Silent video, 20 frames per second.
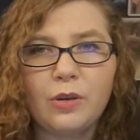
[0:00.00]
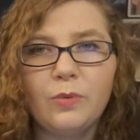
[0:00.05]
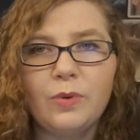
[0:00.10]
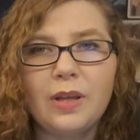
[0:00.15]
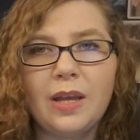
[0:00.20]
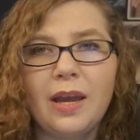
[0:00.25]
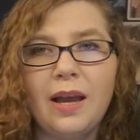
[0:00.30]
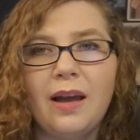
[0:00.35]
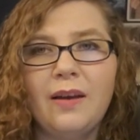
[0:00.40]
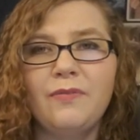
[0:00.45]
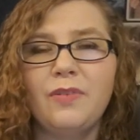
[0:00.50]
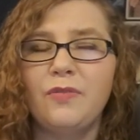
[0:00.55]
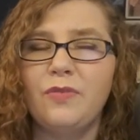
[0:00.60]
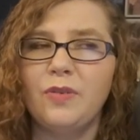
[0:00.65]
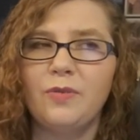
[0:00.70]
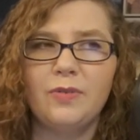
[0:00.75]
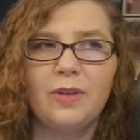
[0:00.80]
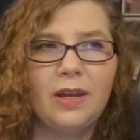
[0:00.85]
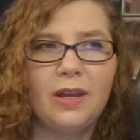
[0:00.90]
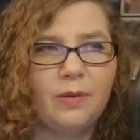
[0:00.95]
you would have if
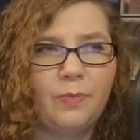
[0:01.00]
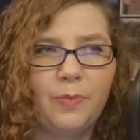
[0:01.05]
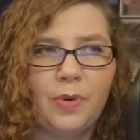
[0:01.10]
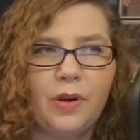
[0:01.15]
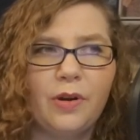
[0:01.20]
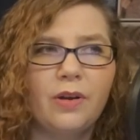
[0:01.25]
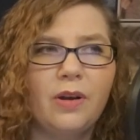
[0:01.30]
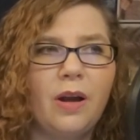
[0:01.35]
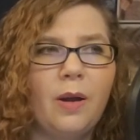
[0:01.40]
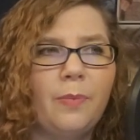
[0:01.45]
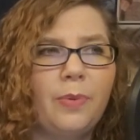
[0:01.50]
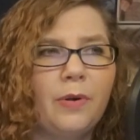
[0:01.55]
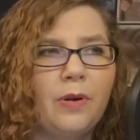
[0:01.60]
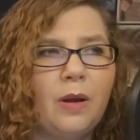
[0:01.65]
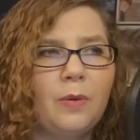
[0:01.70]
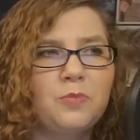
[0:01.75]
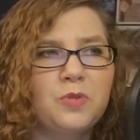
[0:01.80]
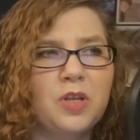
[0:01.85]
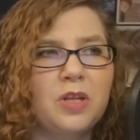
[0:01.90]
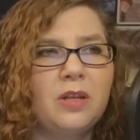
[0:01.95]
it had a park hopper
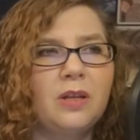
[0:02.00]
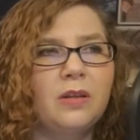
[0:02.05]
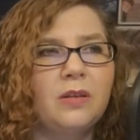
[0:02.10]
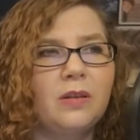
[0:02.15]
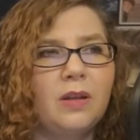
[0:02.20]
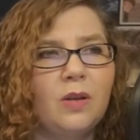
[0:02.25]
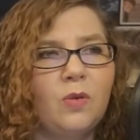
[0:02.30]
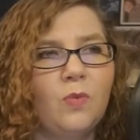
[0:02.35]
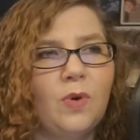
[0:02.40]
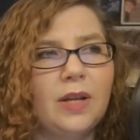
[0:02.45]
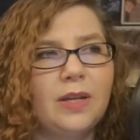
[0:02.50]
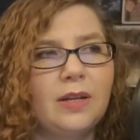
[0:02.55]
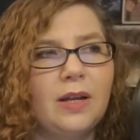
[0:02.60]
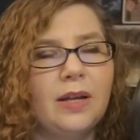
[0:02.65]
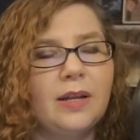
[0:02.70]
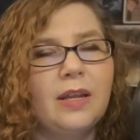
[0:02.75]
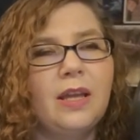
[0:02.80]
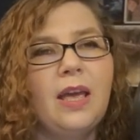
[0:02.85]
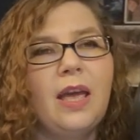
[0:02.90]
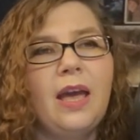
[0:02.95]
option and
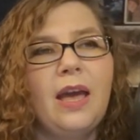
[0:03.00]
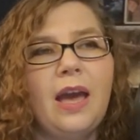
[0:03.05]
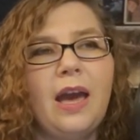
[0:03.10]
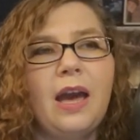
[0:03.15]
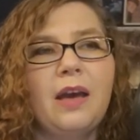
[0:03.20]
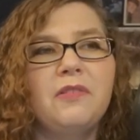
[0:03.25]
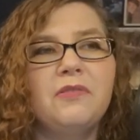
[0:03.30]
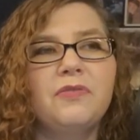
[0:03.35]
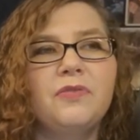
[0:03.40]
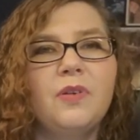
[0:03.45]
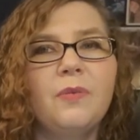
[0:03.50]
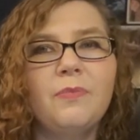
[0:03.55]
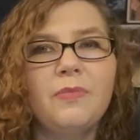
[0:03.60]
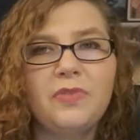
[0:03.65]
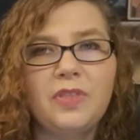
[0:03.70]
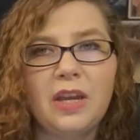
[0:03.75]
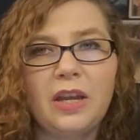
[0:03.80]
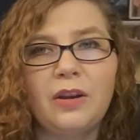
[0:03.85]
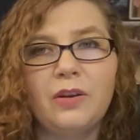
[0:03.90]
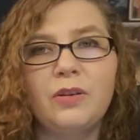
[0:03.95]
whatnot. And
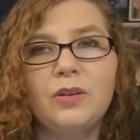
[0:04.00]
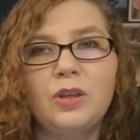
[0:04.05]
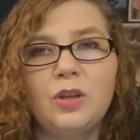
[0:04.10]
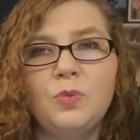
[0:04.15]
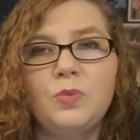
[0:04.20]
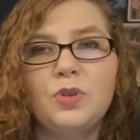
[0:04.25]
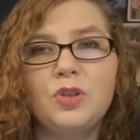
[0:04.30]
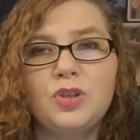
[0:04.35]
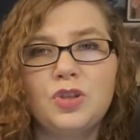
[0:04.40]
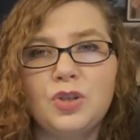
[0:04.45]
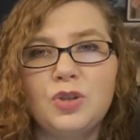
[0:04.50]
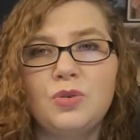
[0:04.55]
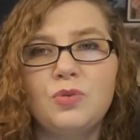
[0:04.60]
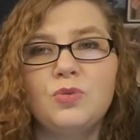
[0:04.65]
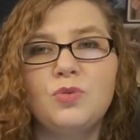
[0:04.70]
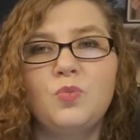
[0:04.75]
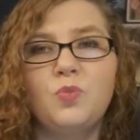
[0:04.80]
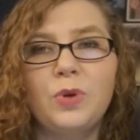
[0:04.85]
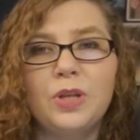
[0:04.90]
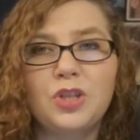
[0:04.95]
from there you would
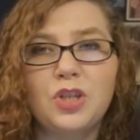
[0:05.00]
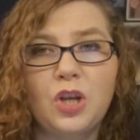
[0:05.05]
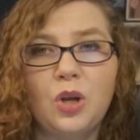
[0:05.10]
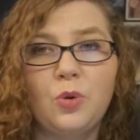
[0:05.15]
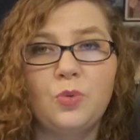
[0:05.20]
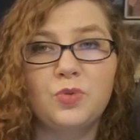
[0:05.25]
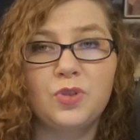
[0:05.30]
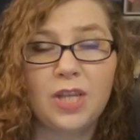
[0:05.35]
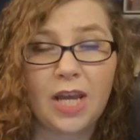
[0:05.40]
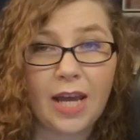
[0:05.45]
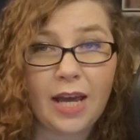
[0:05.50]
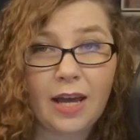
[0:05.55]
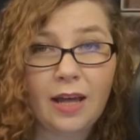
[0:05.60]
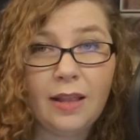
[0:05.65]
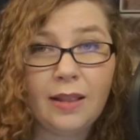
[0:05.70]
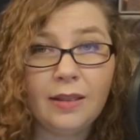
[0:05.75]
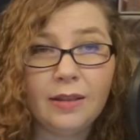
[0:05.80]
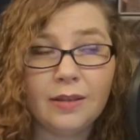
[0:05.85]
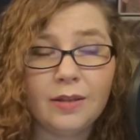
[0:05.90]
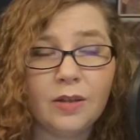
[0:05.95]
choose which
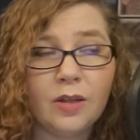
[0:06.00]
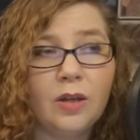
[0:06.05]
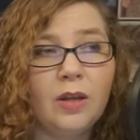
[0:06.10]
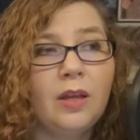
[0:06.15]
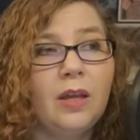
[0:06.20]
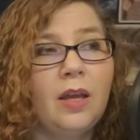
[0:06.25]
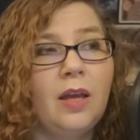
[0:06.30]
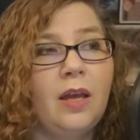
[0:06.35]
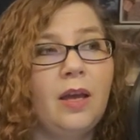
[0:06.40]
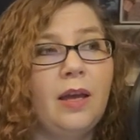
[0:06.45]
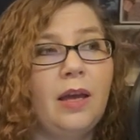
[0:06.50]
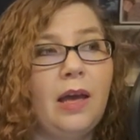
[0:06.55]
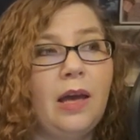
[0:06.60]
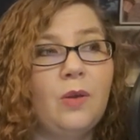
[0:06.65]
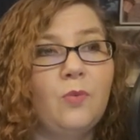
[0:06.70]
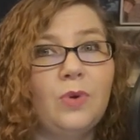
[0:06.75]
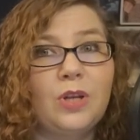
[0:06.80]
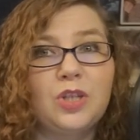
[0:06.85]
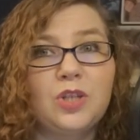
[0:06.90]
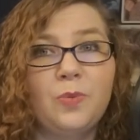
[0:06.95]
hotel
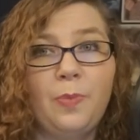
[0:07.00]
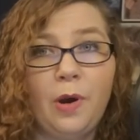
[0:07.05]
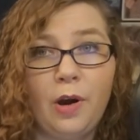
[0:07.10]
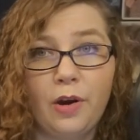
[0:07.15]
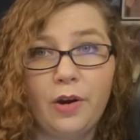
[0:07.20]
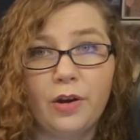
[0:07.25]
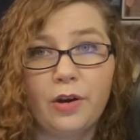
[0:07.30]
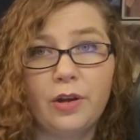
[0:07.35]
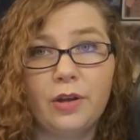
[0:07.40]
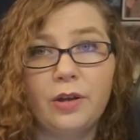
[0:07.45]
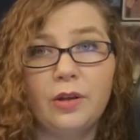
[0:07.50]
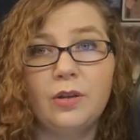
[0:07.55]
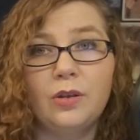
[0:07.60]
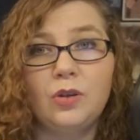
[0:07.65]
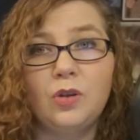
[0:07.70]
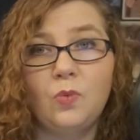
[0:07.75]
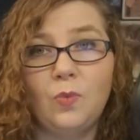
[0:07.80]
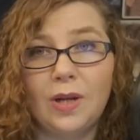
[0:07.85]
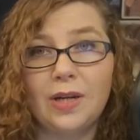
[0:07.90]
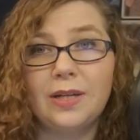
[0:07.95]
and which park
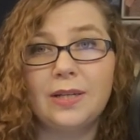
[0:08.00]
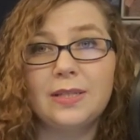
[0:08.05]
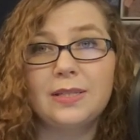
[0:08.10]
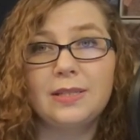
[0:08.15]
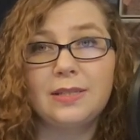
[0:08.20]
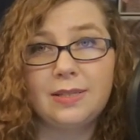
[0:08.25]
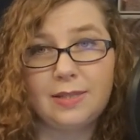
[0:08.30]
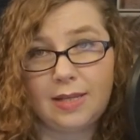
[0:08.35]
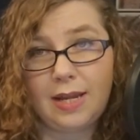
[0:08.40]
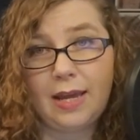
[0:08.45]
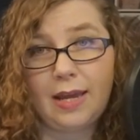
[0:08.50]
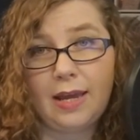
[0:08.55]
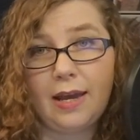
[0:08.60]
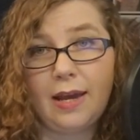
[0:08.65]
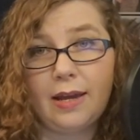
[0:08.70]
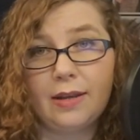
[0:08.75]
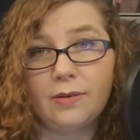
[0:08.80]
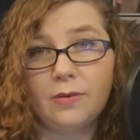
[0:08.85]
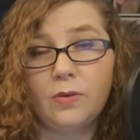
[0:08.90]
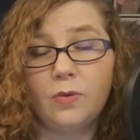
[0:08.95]
you wanted to stay
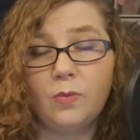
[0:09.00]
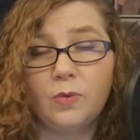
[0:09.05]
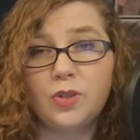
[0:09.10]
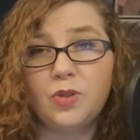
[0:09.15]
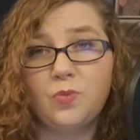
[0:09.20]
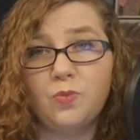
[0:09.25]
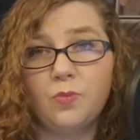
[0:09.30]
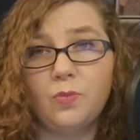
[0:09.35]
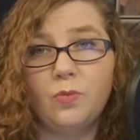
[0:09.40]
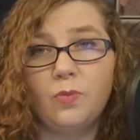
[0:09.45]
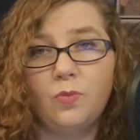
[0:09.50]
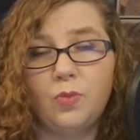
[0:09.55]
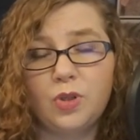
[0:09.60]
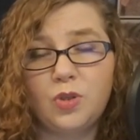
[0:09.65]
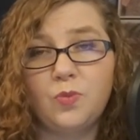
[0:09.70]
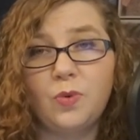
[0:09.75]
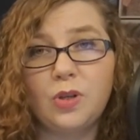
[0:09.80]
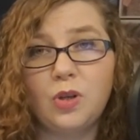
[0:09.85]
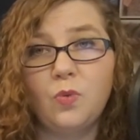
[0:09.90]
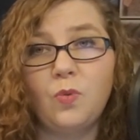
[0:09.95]
at, or
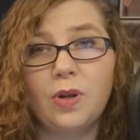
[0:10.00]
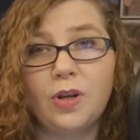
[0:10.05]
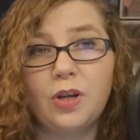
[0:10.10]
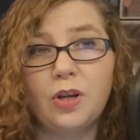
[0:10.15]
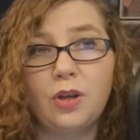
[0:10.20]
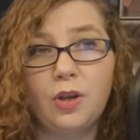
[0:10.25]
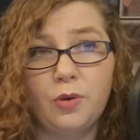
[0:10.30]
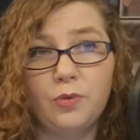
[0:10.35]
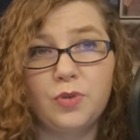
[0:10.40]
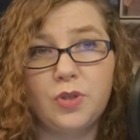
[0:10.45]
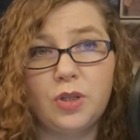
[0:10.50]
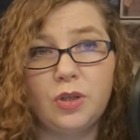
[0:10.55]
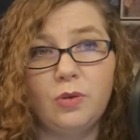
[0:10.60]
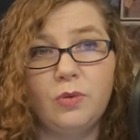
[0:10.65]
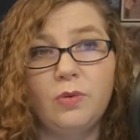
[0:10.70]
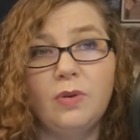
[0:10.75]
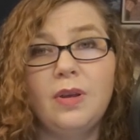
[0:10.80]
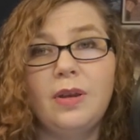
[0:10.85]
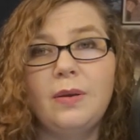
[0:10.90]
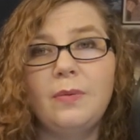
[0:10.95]
which one you wanted to go
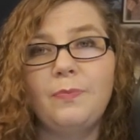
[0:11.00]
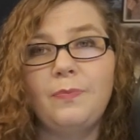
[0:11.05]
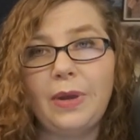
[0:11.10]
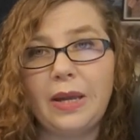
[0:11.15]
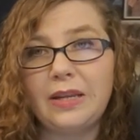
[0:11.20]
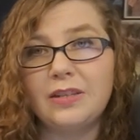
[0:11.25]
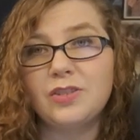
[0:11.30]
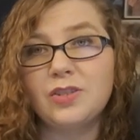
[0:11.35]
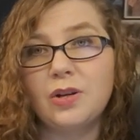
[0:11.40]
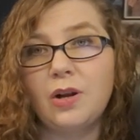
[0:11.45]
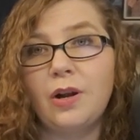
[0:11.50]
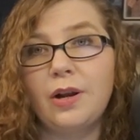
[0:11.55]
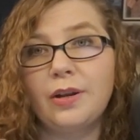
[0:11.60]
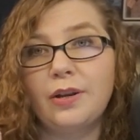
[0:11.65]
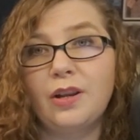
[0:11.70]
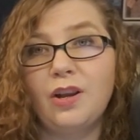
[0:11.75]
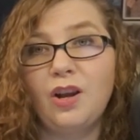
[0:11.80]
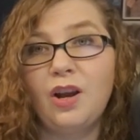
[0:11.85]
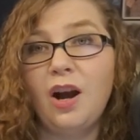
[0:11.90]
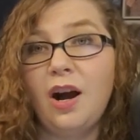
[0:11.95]
to based
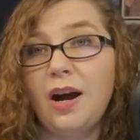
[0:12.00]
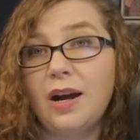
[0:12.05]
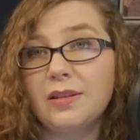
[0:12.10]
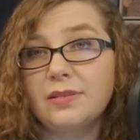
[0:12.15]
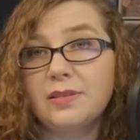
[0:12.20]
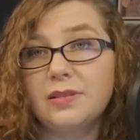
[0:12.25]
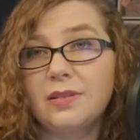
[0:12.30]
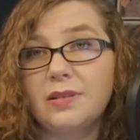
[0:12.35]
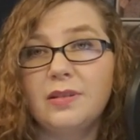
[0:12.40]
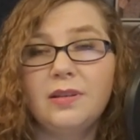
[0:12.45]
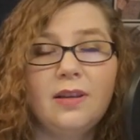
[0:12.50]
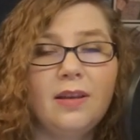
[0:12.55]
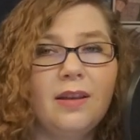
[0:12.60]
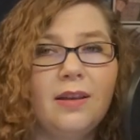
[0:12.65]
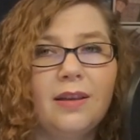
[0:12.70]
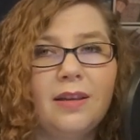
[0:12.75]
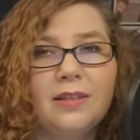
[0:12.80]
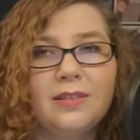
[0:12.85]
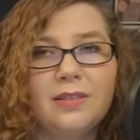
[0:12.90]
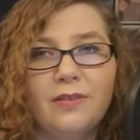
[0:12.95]
on cost.
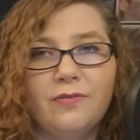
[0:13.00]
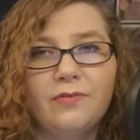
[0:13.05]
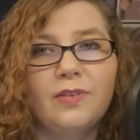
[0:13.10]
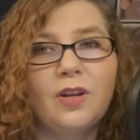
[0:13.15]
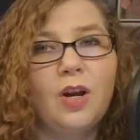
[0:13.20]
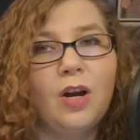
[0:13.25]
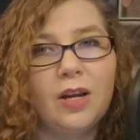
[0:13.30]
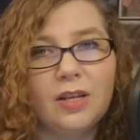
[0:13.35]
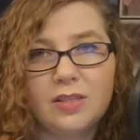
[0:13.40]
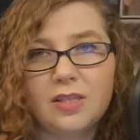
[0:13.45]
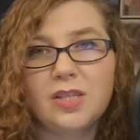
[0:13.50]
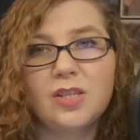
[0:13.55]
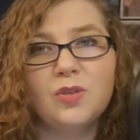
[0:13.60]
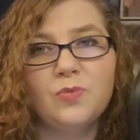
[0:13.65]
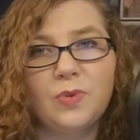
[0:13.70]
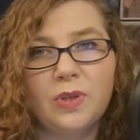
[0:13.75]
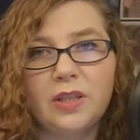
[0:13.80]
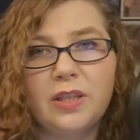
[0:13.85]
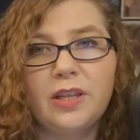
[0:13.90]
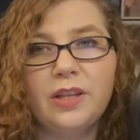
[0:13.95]
Because if cost
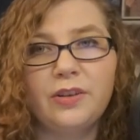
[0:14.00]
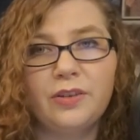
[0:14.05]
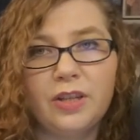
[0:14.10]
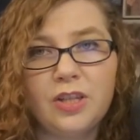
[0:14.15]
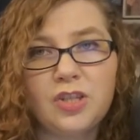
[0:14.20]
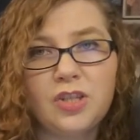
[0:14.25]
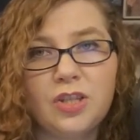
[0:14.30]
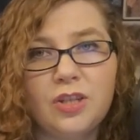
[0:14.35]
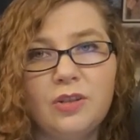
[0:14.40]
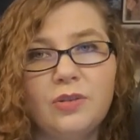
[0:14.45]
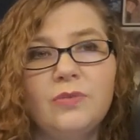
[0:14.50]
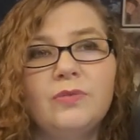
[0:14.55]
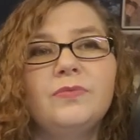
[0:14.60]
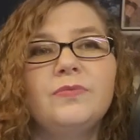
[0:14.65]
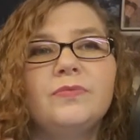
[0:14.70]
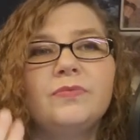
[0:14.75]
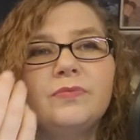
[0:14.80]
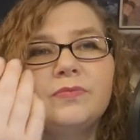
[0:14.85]
is really your issue,